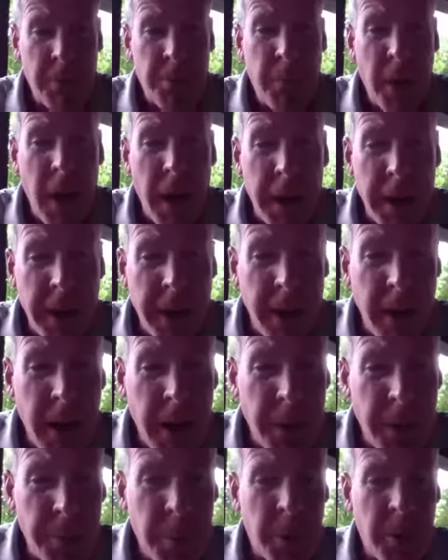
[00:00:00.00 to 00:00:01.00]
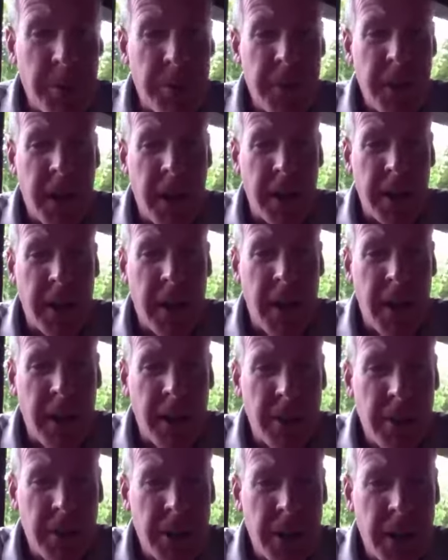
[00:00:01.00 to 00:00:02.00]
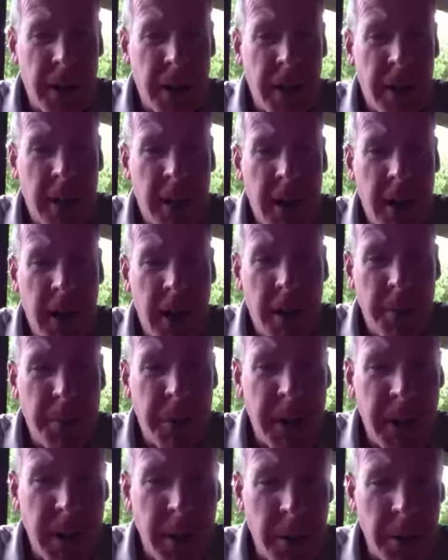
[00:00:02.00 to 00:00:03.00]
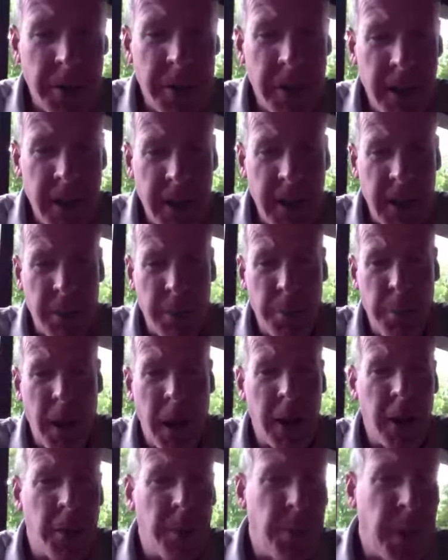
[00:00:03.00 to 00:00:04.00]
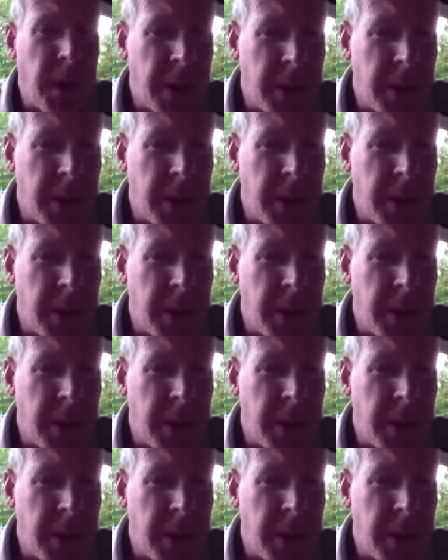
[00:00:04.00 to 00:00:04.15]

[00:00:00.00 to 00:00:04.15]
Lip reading: body, automotive technology, ELT, biomed